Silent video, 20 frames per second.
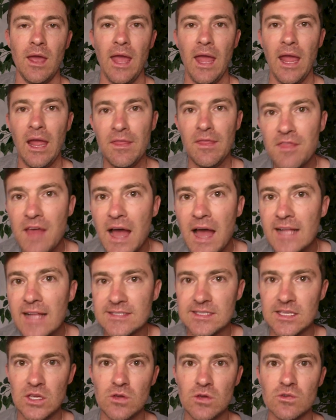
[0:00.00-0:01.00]
And
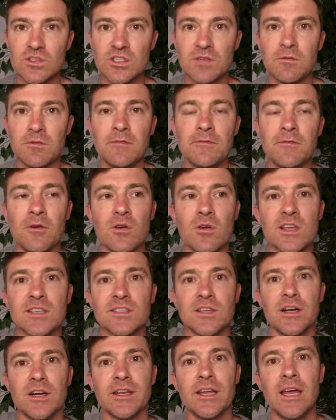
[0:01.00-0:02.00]
that's huge. If we
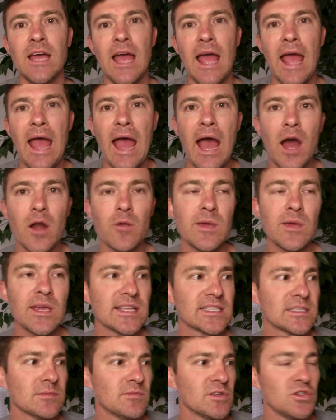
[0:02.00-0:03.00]
focus on how do we
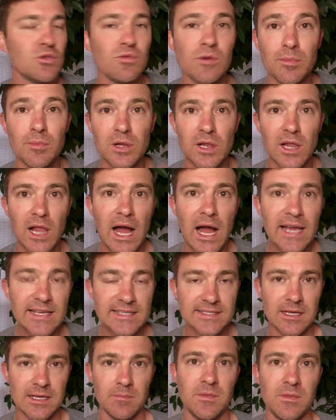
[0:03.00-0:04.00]
get someone to apply
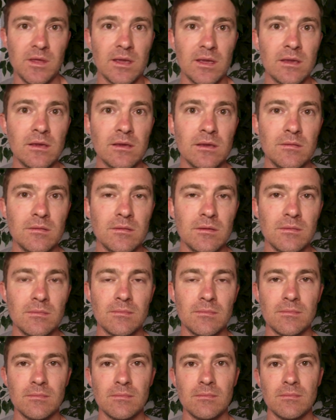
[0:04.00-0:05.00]
something,
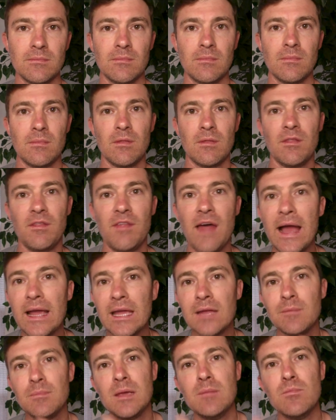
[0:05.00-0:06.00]
that
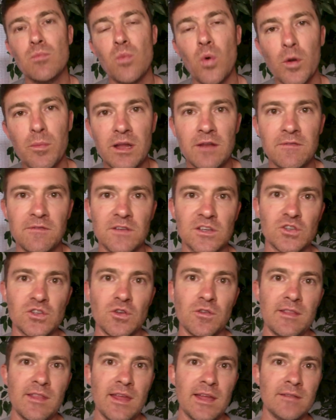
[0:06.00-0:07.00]
can be more
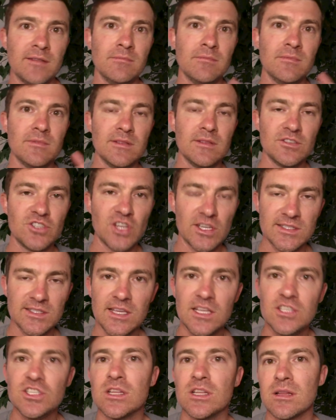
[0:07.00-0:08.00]
beneficial than then just
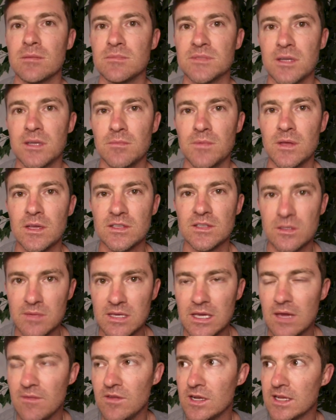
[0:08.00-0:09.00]
teaching them something. So let
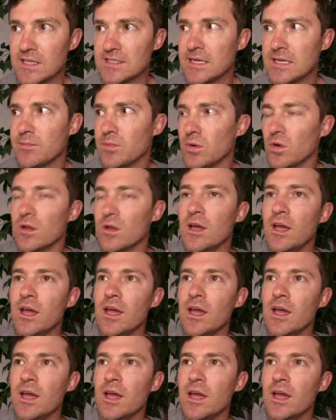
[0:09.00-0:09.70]
me give you an example.